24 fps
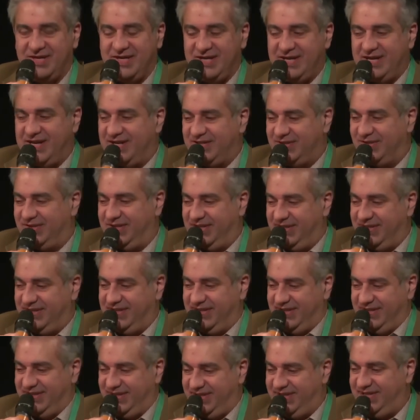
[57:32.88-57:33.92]
So
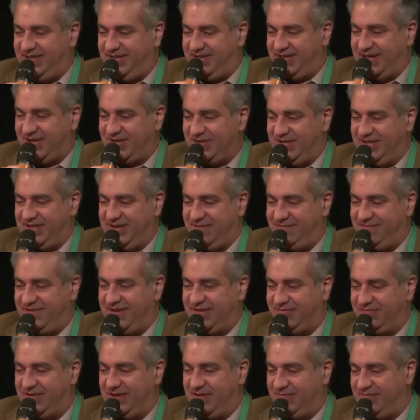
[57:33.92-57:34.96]
this is actually the effect
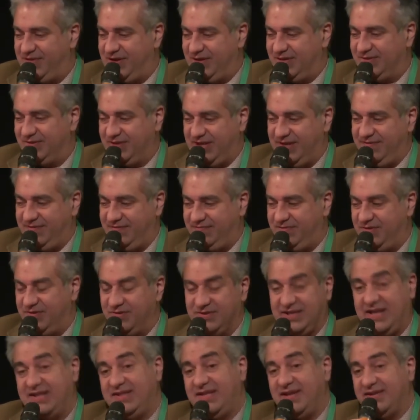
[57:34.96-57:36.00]
we're also giving for you.
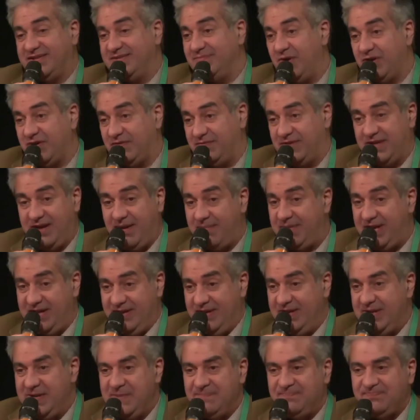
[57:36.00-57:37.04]
And there's more of that. I mean,
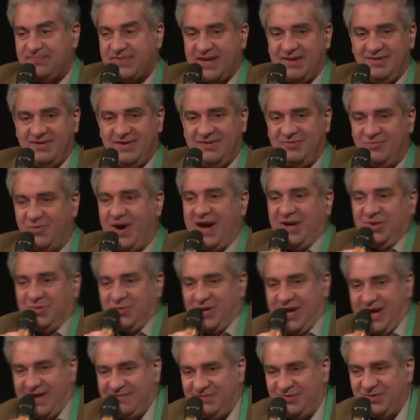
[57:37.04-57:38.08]
why do we
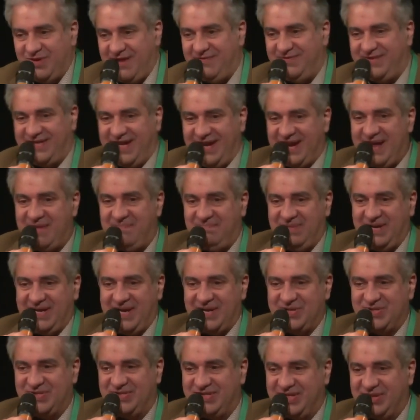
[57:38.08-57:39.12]
have to have 10
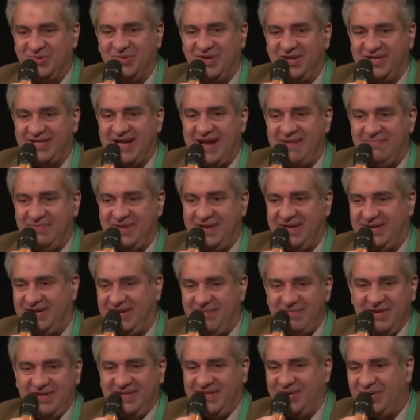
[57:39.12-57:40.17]
applications that do the same thing? And I
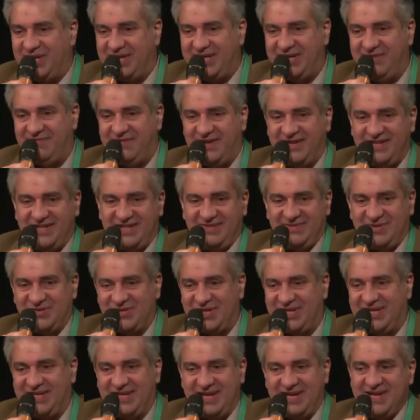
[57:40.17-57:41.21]
mean, the only difference is
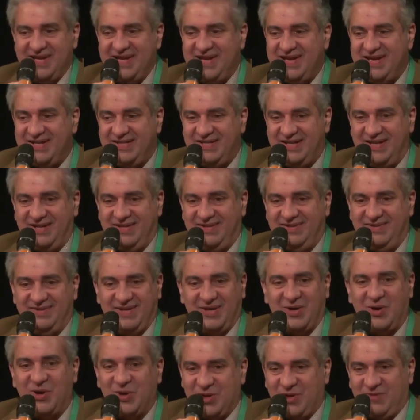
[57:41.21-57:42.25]
visually the
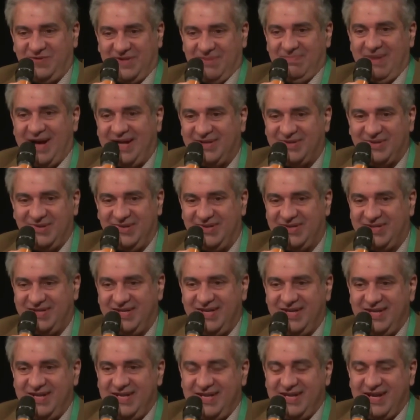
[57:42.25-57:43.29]
color of the buttons.
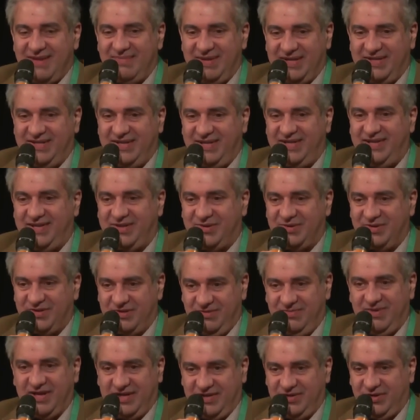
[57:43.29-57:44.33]
I mean, this is
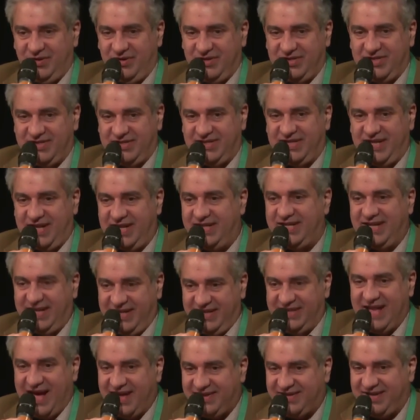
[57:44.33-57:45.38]
consuming resources. It
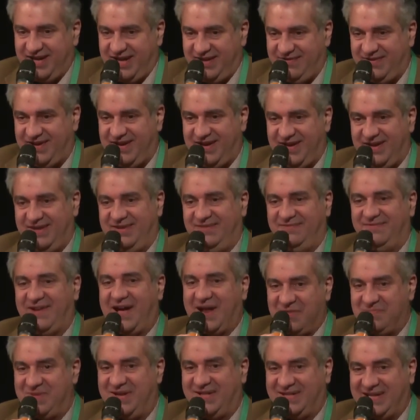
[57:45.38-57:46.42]
does have an
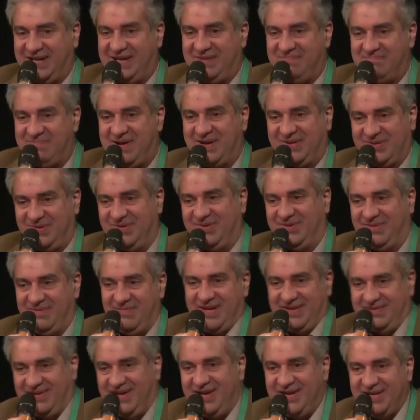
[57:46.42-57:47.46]
environmental impact on, I
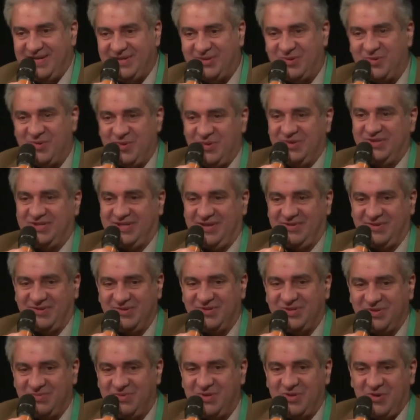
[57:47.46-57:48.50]
mean, through
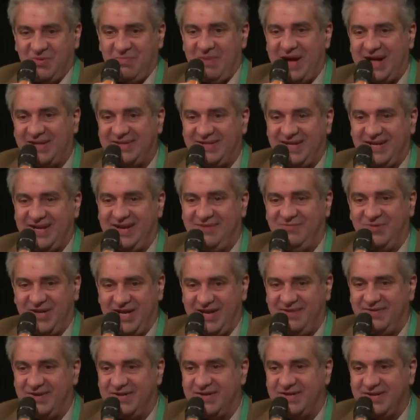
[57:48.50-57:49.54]
consuming your battery and
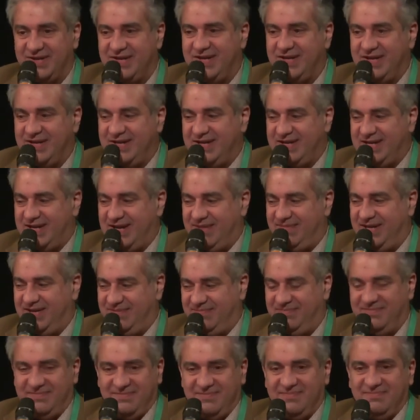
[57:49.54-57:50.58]
whatever. I
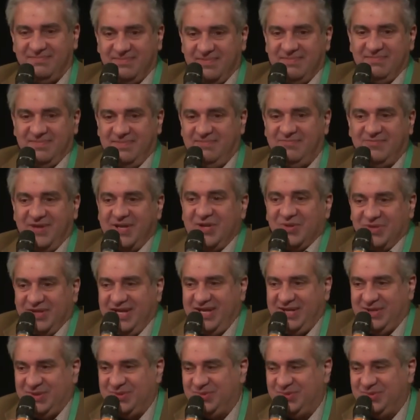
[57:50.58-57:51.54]
mean, we don't need